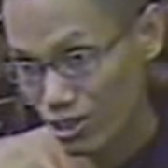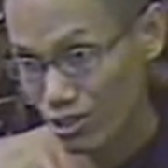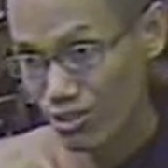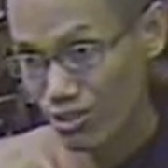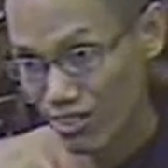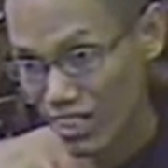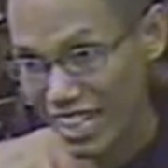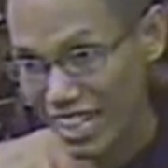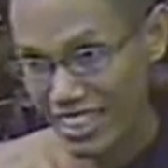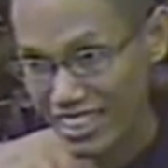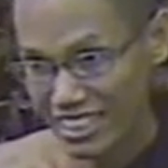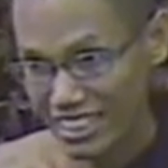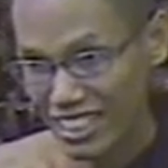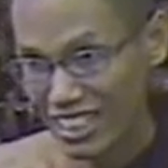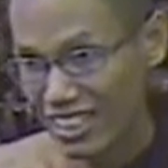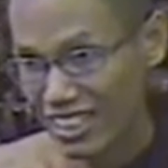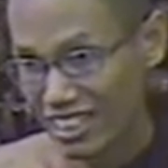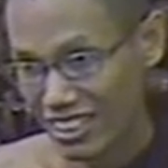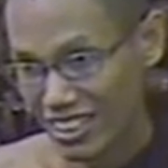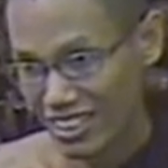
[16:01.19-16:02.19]
you find, uh,
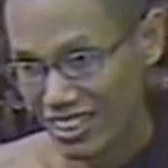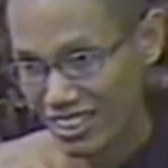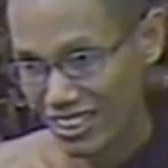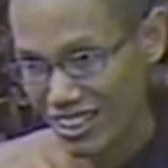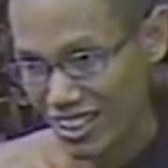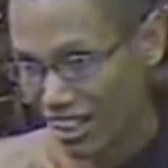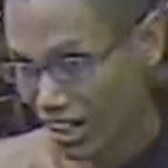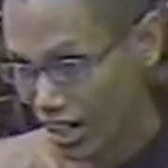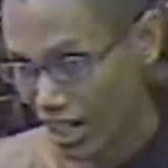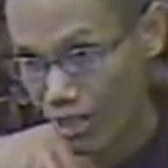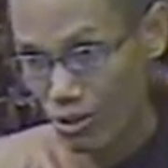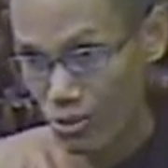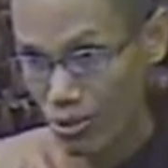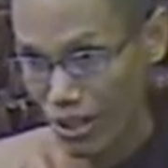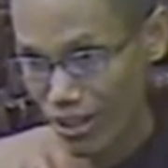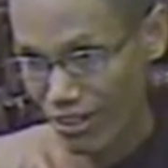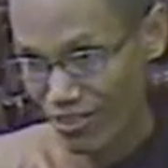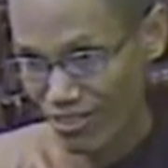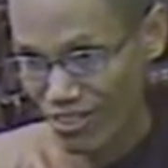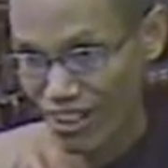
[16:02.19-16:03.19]
I am
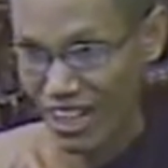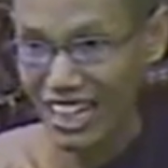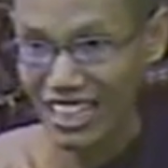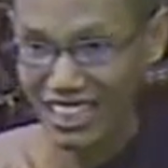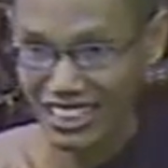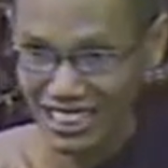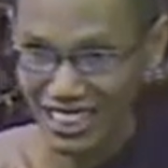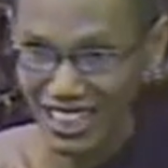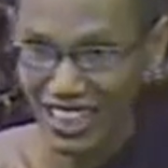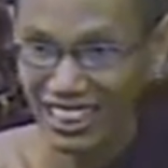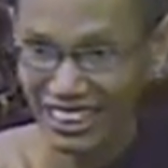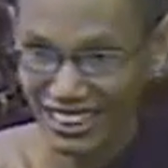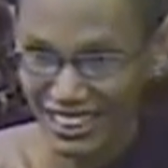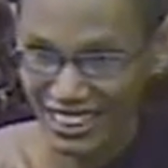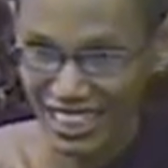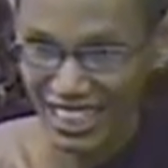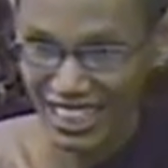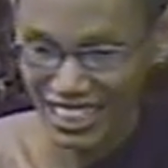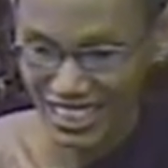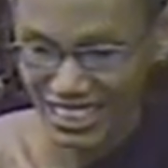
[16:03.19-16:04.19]
avoid
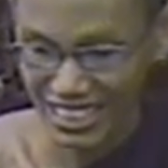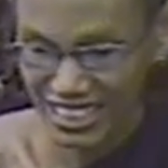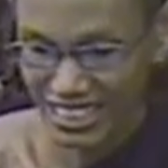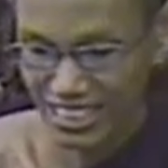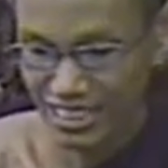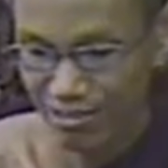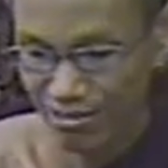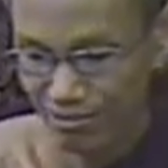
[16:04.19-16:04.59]
like that.